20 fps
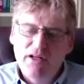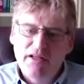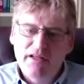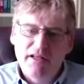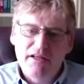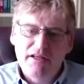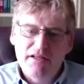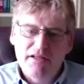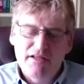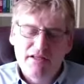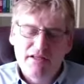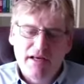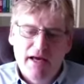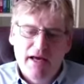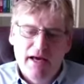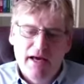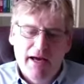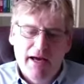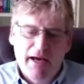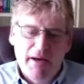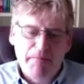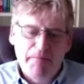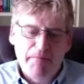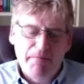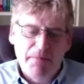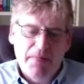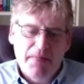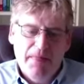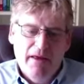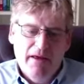at this,
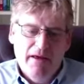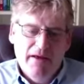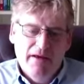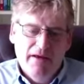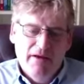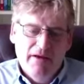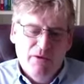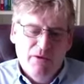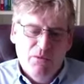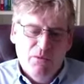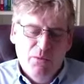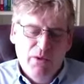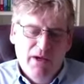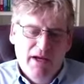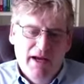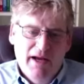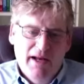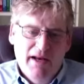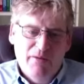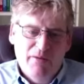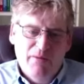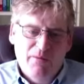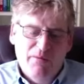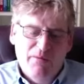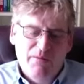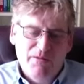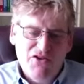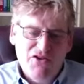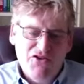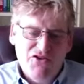we kind of
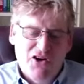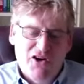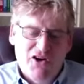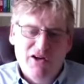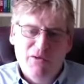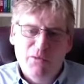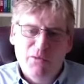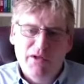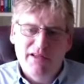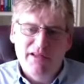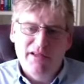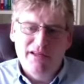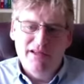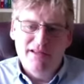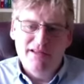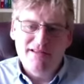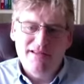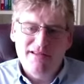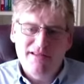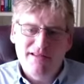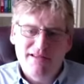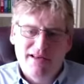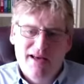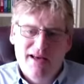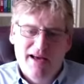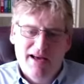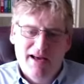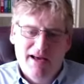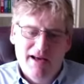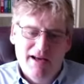struggle with this.
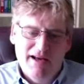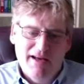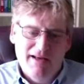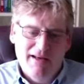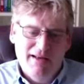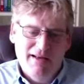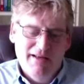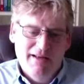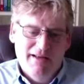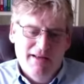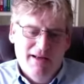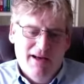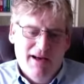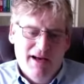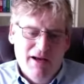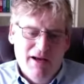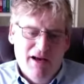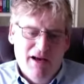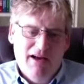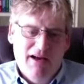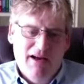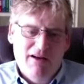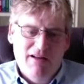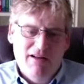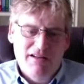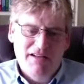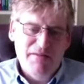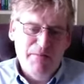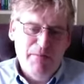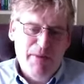I call
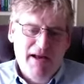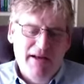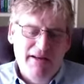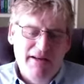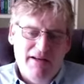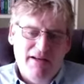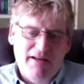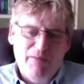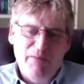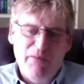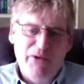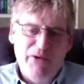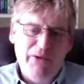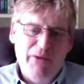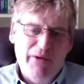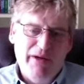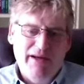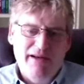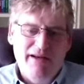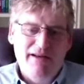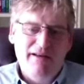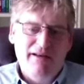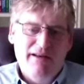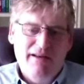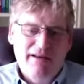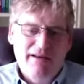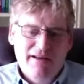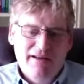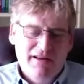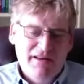this pendulum between
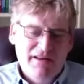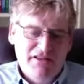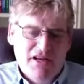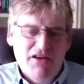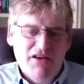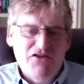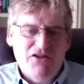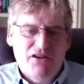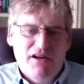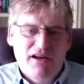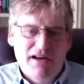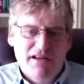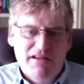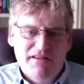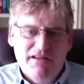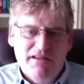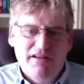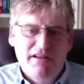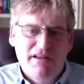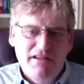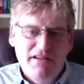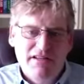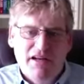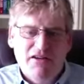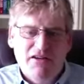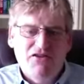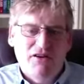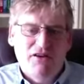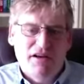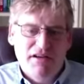centralized and
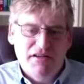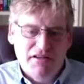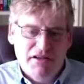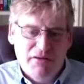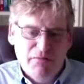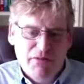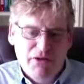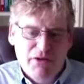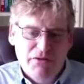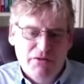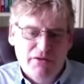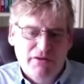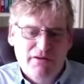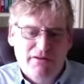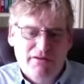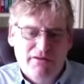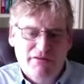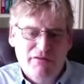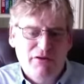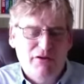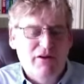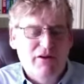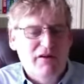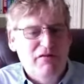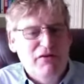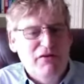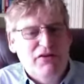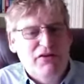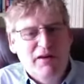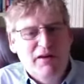decentralized compute. If
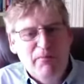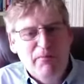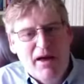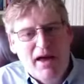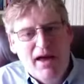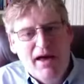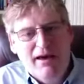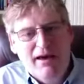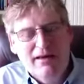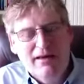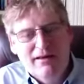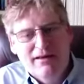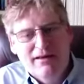you think back,